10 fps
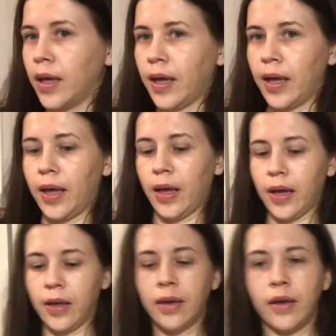
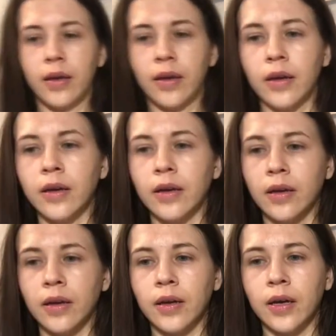And
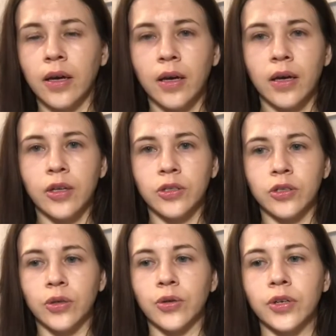
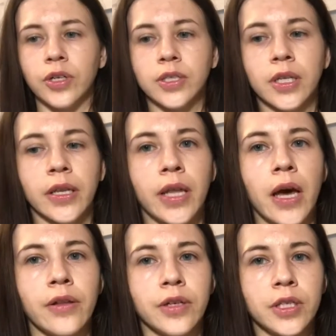so there's
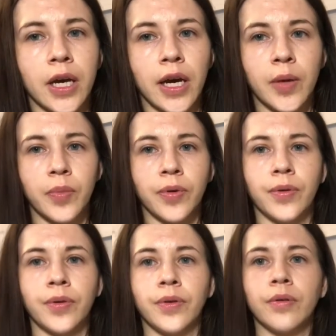another type.
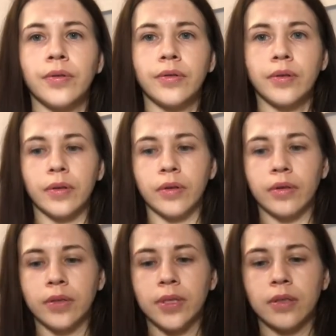
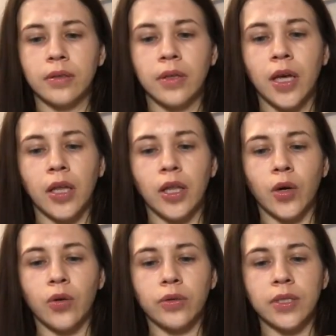Oops. They're
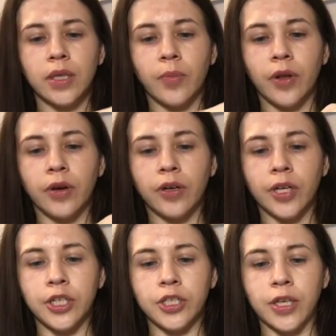all similar, they
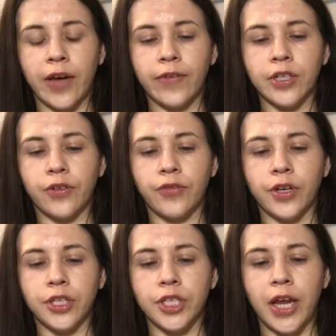just have a
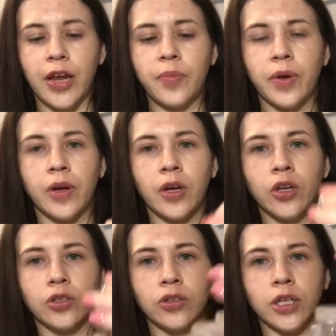different shape.
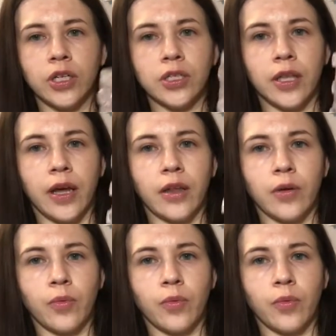So there's another